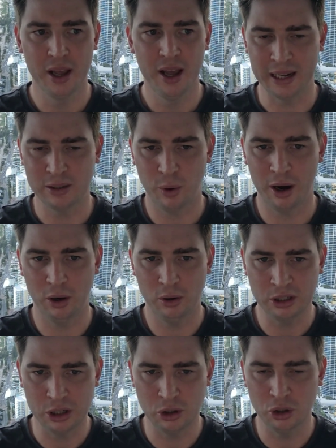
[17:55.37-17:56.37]
That's where I
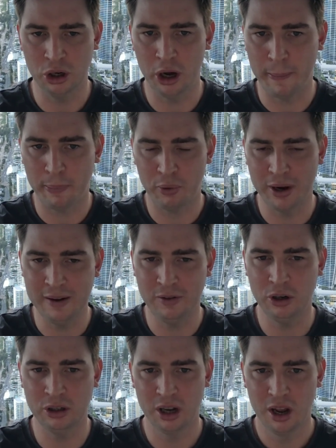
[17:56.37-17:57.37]
also do
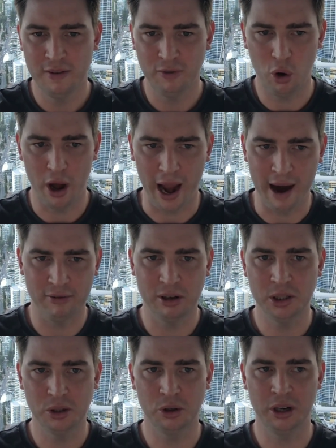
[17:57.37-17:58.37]
previews for every
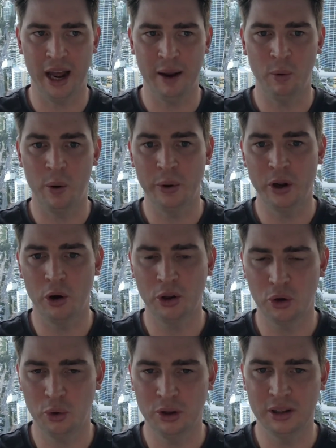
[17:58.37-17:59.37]
single game where we go
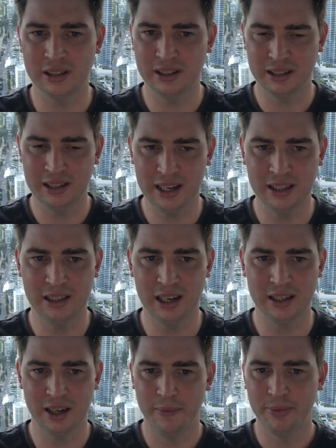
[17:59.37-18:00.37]
through the
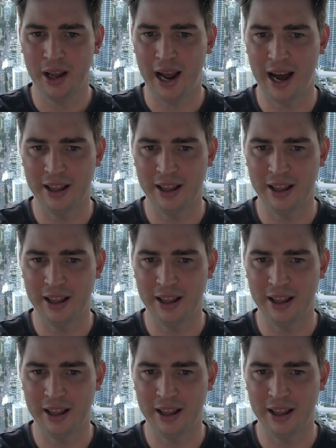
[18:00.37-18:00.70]
statistics, how